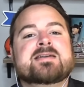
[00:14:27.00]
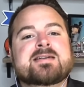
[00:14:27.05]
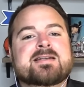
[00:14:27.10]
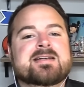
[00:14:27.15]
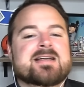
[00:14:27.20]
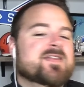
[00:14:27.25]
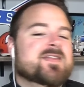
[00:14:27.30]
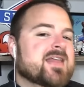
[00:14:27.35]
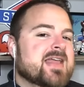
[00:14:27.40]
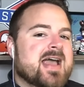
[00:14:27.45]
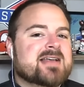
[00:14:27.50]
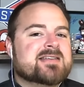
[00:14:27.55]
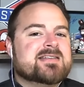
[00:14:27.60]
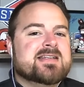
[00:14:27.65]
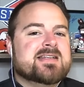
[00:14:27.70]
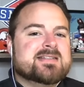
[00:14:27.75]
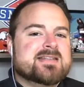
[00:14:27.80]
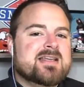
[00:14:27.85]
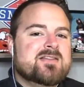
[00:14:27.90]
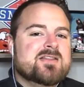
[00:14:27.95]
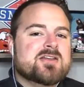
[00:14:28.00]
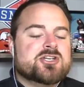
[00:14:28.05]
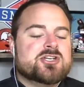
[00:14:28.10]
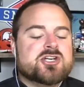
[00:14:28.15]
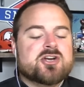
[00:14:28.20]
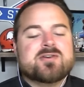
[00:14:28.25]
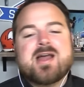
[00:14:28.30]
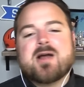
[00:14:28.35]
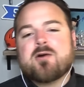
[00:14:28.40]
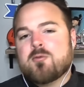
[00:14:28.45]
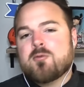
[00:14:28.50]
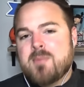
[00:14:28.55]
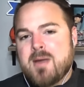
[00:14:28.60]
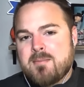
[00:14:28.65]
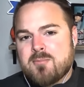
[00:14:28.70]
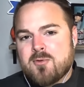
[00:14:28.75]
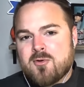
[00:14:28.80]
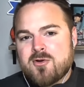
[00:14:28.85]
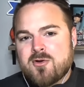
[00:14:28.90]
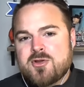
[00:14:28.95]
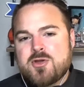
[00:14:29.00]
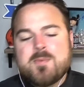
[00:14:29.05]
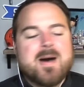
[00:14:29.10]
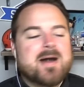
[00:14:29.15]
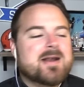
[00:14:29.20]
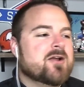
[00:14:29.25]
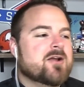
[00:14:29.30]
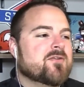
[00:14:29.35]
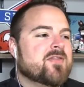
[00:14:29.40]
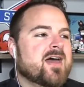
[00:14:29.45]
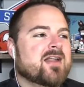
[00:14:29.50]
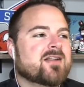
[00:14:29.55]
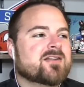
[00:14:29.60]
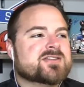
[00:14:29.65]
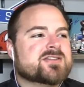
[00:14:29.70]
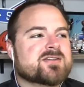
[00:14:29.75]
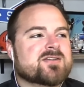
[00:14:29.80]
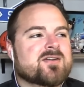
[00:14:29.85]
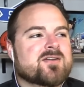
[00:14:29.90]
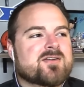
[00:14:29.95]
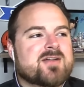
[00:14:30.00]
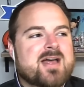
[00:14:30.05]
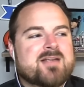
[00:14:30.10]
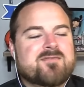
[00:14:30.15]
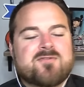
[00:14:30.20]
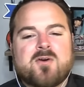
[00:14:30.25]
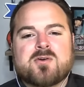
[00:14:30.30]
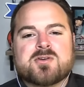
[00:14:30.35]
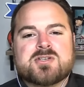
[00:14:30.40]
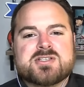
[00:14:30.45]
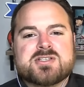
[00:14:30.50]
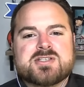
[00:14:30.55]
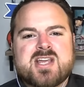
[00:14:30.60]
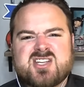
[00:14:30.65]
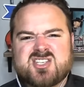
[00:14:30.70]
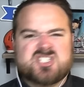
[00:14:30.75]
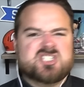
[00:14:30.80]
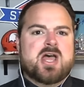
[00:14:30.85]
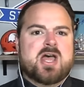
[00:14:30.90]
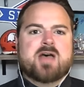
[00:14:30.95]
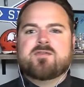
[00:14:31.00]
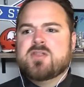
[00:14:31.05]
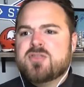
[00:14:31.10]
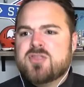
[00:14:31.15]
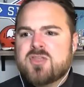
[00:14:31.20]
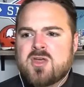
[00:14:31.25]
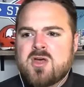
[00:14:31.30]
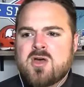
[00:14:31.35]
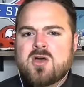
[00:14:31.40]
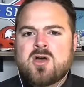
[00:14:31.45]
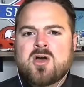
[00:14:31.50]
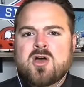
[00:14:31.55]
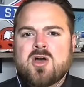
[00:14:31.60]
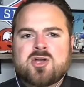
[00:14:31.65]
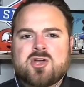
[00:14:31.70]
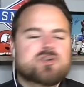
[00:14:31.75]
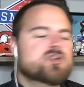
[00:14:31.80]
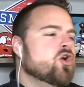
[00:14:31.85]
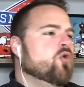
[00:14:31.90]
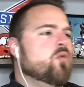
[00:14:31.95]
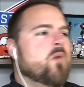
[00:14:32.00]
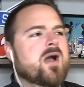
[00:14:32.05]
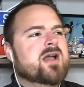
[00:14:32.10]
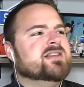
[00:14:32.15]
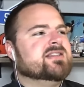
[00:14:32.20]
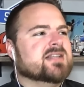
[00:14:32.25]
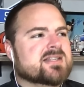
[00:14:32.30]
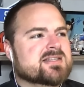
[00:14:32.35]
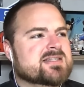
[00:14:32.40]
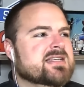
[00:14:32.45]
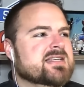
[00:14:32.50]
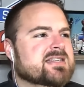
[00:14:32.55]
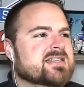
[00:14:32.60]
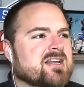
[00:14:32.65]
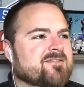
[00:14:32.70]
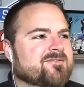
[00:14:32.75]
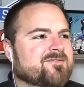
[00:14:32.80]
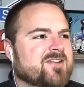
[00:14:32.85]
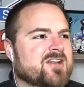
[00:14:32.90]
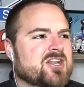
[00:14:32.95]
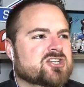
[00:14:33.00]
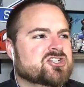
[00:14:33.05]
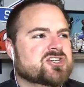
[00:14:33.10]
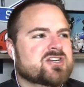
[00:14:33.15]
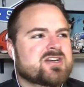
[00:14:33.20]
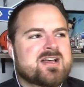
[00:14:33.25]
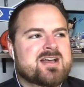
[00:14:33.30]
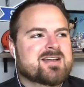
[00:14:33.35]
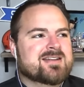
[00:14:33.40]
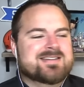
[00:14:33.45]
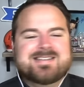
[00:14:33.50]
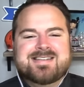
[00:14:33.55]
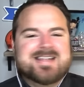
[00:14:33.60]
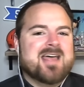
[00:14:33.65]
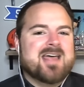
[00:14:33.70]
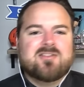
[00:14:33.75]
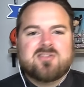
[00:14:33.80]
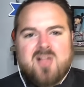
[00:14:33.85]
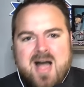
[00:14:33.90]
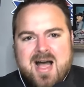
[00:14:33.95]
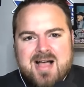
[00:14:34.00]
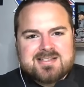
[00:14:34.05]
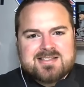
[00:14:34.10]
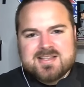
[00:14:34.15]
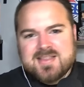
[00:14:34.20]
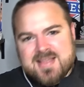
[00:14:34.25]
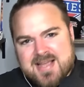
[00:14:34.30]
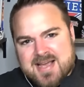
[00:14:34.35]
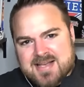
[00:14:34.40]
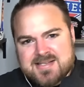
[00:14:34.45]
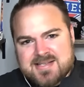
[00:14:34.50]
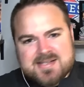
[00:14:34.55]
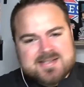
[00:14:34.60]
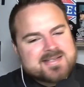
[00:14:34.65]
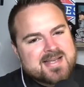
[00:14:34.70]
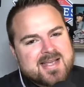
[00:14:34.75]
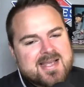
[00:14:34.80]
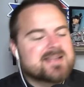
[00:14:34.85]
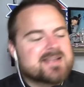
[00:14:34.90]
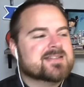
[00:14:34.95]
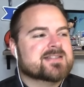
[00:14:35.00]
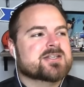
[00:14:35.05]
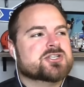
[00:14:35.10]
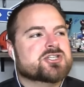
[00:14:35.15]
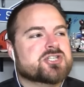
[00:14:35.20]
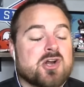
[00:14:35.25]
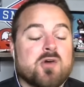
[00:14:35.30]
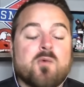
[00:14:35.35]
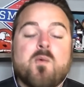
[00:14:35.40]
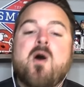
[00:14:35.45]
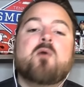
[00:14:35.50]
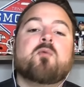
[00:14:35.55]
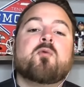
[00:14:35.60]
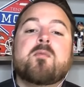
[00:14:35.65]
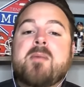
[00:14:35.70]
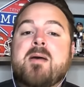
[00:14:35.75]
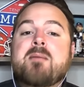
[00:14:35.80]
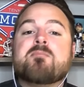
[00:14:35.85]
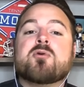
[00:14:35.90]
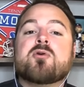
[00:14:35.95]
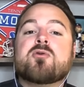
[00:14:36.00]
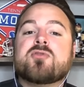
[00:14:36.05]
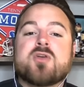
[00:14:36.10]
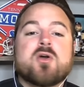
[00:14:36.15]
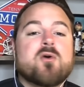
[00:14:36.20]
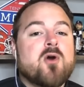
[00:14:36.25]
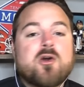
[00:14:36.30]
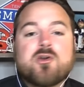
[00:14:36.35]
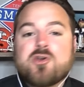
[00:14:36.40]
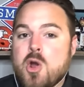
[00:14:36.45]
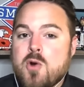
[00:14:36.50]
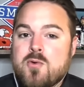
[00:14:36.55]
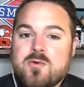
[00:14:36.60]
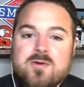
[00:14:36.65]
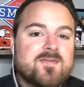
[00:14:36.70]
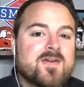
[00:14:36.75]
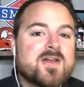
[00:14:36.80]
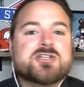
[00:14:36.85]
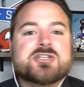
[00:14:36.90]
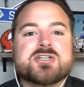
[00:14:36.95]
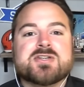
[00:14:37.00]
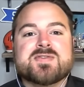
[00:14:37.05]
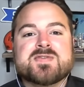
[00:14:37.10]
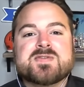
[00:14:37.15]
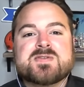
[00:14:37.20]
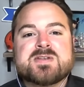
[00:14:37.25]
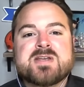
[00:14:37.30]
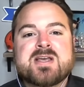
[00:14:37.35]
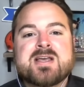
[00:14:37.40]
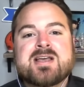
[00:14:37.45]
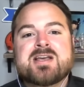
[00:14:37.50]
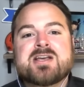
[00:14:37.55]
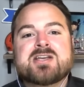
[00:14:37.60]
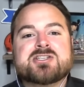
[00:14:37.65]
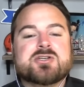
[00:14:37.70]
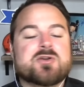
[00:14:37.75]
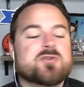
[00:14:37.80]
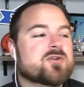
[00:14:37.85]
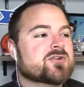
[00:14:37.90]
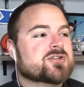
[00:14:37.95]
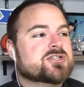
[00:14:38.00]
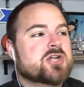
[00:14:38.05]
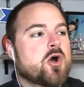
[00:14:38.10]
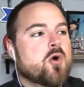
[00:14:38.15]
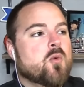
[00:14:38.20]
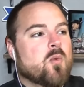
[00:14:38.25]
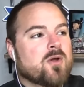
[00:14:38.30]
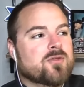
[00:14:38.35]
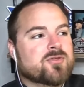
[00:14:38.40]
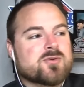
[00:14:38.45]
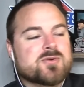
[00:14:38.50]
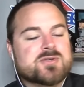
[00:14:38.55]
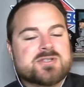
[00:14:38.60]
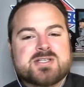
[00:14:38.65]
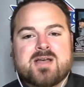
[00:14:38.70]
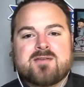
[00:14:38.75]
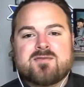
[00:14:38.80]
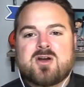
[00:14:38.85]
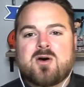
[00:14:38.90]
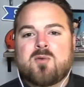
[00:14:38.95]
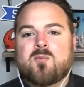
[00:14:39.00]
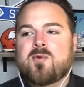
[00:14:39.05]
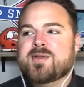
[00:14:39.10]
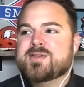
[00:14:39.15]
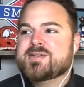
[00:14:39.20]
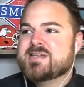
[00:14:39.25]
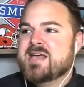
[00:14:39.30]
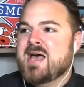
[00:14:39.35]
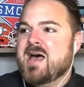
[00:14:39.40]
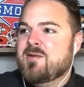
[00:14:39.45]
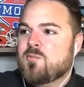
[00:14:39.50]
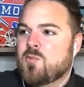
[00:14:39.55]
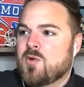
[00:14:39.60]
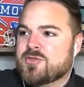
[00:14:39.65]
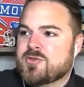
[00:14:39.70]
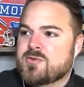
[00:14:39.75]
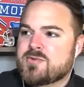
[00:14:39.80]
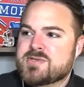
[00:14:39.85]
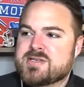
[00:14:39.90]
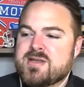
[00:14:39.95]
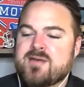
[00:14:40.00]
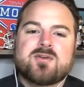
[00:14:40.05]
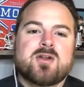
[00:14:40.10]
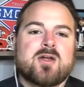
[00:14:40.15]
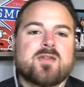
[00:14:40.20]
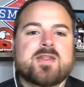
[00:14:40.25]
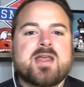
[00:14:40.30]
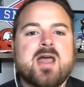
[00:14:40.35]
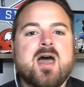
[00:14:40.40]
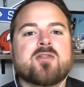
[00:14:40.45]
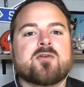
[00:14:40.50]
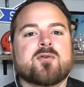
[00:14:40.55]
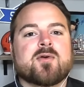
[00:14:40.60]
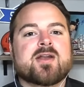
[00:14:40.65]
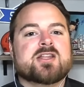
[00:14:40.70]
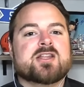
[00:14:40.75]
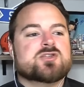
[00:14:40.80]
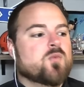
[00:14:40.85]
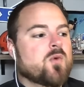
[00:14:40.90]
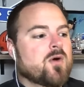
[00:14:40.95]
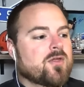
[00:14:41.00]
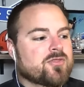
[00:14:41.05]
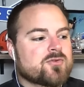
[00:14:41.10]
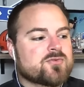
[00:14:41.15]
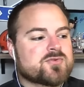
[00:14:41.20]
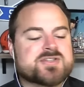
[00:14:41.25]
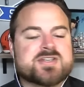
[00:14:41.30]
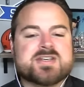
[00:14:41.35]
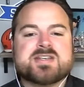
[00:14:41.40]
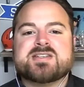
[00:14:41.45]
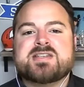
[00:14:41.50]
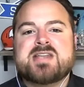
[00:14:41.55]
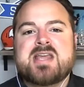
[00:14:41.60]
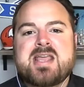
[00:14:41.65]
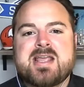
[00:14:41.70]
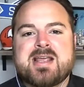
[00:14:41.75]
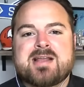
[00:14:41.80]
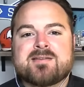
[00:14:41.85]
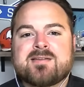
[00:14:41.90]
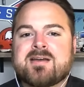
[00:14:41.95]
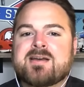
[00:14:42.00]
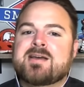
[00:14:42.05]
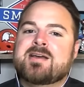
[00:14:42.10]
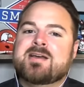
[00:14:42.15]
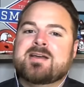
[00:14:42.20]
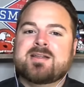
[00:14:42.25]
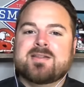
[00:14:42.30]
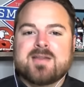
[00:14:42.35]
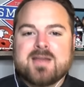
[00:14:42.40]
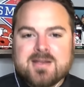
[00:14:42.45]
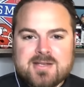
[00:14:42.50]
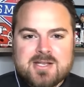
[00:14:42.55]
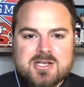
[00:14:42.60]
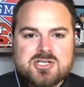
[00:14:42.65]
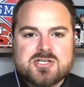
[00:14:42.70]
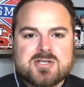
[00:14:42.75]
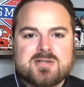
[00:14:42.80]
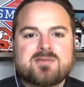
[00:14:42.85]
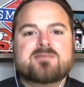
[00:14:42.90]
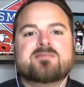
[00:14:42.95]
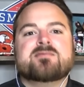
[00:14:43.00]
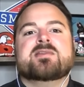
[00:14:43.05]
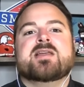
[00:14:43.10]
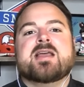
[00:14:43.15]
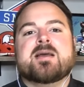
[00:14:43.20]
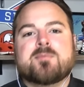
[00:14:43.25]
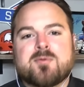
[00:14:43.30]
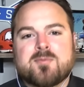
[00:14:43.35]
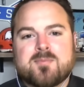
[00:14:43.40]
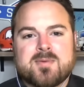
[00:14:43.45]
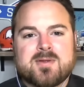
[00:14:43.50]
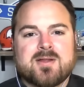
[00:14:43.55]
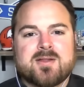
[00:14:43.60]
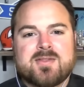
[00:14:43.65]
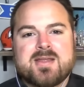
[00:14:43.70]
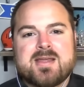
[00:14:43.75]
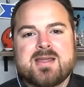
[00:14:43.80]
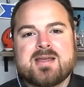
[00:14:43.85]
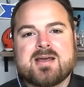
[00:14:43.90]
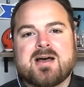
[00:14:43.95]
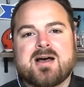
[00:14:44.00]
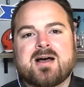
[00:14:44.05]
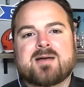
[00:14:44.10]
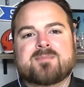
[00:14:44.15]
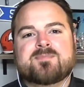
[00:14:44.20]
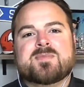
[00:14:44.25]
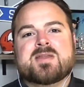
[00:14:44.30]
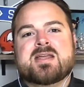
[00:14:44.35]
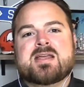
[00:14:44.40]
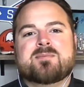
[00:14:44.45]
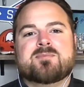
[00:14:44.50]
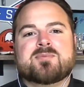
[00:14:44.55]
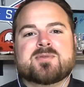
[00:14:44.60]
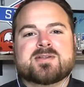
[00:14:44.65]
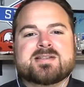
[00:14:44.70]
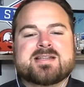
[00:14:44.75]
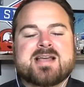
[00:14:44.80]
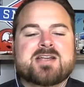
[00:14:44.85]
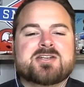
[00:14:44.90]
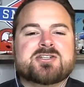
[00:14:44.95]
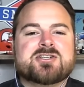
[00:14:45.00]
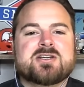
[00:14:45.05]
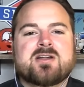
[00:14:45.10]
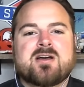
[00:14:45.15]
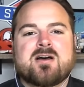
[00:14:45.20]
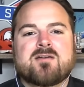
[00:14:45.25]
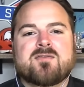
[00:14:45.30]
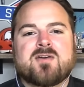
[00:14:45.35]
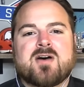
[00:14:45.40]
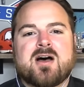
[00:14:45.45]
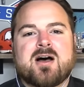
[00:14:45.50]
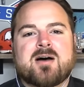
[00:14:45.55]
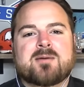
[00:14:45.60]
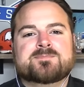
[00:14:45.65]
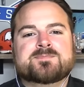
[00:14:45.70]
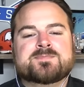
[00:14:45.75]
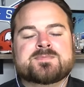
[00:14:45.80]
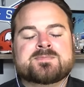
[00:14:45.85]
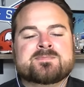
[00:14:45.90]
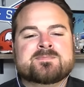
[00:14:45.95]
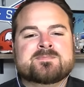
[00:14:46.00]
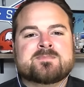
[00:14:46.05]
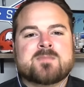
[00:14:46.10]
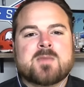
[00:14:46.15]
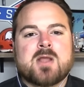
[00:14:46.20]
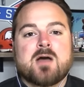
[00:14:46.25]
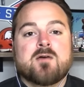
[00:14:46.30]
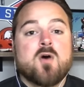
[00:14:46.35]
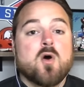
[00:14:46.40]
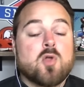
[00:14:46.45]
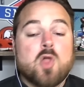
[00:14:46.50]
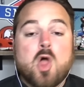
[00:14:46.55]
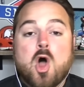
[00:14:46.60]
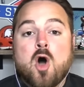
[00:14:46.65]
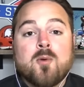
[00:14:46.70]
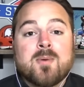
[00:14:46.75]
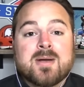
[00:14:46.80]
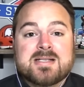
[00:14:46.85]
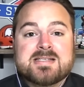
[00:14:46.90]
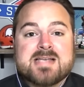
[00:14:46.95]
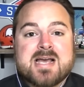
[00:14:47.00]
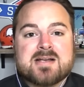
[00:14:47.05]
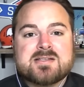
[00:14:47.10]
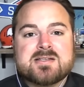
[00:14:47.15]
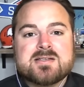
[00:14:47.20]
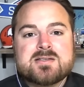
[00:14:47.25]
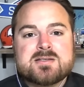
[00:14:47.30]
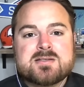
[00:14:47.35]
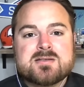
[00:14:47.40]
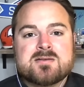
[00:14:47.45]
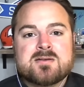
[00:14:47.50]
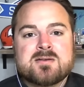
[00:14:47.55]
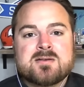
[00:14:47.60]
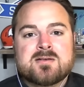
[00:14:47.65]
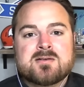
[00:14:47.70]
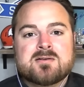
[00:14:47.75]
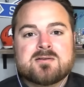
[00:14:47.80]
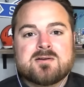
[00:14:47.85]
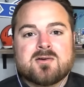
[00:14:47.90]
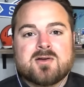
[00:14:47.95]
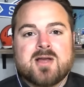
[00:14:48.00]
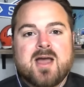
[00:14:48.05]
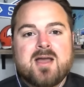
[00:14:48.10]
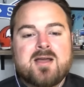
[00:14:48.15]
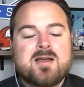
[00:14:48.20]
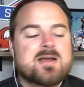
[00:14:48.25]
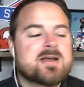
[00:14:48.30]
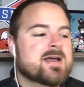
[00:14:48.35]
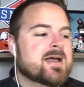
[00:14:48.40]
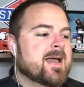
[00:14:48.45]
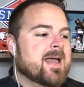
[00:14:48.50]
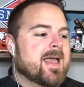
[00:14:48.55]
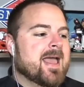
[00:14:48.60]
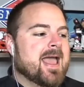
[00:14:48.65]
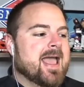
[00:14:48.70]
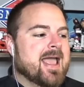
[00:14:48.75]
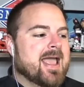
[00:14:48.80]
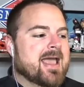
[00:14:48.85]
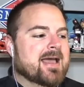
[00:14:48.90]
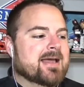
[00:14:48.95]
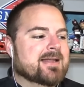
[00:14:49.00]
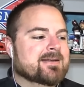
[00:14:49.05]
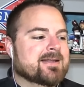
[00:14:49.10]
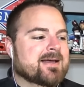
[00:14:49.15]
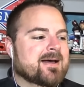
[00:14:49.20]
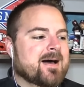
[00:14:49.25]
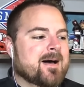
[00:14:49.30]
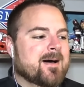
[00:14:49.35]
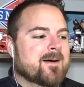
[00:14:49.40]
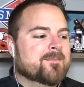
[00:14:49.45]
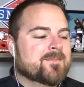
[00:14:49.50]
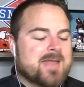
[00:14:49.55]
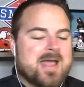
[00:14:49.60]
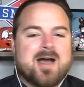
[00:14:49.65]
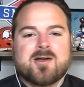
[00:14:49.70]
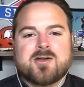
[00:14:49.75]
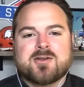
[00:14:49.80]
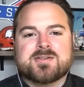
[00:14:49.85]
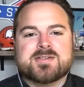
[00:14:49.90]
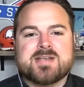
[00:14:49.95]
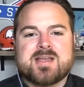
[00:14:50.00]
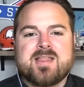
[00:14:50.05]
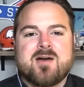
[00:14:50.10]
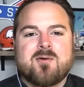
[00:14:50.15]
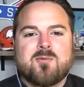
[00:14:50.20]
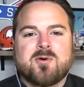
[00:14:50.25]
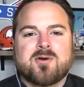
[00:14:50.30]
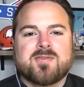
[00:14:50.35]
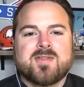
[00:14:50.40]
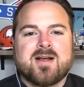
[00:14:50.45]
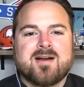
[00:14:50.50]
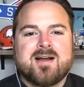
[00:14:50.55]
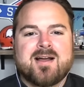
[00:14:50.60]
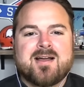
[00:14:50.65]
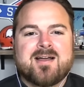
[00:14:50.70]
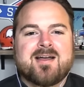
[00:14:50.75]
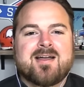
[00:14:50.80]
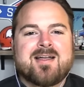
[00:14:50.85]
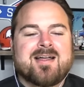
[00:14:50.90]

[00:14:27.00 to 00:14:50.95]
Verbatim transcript: in the SEC this year. Now, remember, you might hear that at, uh, at first and say, seventh? No way Tennessee's going to finish dead last in the SEC East this year. Well, remember, there are no divisions. So there's no 1 through 7 on one side, 1 through 7 on the other. It is 1 through 16. The addition, the impl- uh, the uh, implementation of um, of Oklahoma and Texas, okay, and um, yeah, I couldn't say that word there.